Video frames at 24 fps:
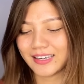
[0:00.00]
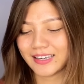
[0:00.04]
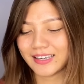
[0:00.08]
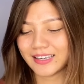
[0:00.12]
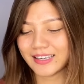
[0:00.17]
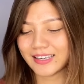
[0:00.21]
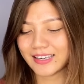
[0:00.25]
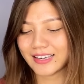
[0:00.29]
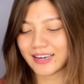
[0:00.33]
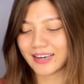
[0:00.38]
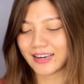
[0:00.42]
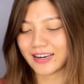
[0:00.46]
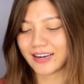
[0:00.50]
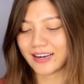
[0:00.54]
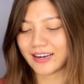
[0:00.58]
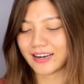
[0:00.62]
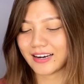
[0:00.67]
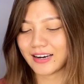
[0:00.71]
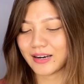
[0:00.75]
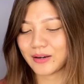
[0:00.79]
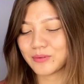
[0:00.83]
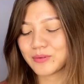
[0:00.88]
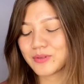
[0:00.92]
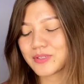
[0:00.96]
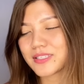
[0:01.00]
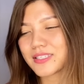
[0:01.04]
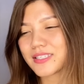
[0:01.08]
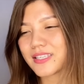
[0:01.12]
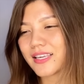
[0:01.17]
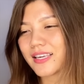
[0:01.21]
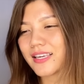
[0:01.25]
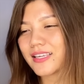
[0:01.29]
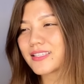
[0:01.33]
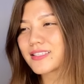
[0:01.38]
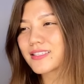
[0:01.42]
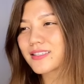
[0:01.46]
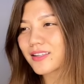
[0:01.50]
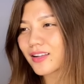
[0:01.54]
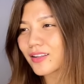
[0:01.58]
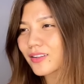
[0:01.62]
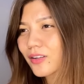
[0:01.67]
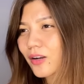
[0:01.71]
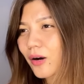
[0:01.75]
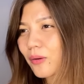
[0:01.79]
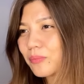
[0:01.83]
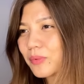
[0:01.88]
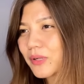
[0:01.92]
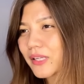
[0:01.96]
yeah, I would say it's not
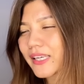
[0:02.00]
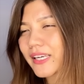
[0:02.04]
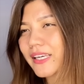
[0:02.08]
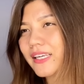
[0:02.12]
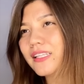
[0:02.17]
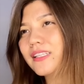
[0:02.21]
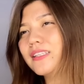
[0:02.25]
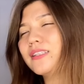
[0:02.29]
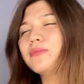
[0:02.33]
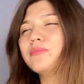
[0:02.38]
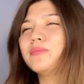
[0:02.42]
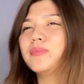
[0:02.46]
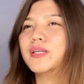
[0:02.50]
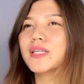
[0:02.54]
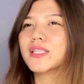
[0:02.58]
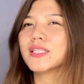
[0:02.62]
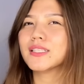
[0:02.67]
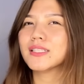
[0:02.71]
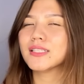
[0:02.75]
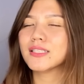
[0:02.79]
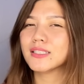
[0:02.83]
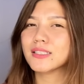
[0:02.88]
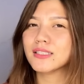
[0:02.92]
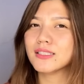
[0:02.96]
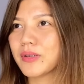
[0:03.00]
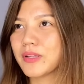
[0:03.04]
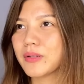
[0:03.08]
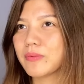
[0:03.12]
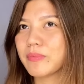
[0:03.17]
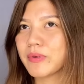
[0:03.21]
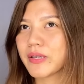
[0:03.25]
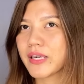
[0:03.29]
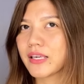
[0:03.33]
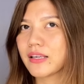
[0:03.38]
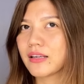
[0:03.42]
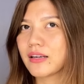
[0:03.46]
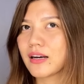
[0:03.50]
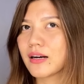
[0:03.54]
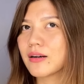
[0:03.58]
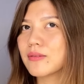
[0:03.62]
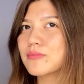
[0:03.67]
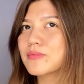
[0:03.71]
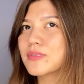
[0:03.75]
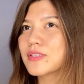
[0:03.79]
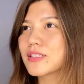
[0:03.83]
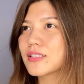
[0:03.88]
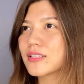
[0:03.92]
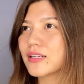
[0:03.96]
complicated, but it
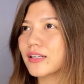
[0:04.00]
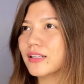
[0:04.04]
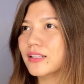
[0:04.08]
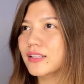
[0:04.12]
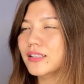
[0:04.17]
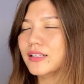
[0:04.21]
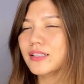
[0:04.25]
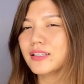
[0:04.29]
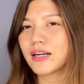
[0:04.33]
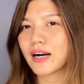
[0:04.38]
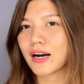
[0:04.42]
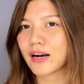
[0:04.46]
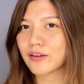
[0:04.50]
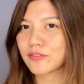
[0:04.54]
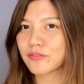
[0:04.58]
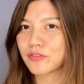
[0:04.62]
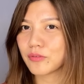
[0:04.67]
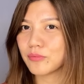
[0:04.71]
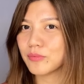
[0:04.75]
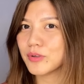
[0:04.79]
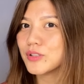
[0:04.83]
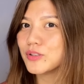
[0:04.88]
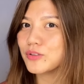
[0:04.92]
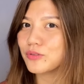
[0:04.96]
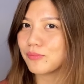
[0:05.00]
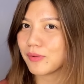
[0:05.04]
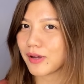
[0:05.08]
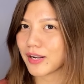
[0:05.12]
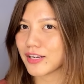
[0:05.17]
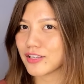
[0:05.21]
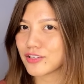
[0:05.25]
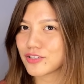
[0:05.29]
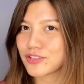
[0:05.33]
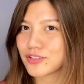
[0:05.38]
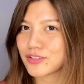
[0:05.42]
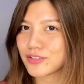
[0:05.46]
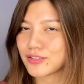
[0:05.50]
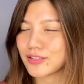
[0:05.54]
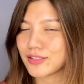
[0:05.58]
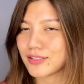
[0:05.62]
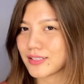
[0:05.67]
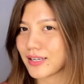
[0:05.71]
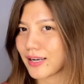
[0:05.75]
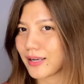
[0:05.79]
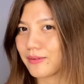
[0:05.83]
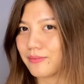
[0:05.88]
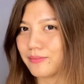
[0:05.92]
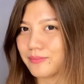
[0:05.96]
becomes a little hard for me to manage the
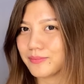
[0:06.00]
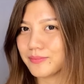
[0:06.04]
time.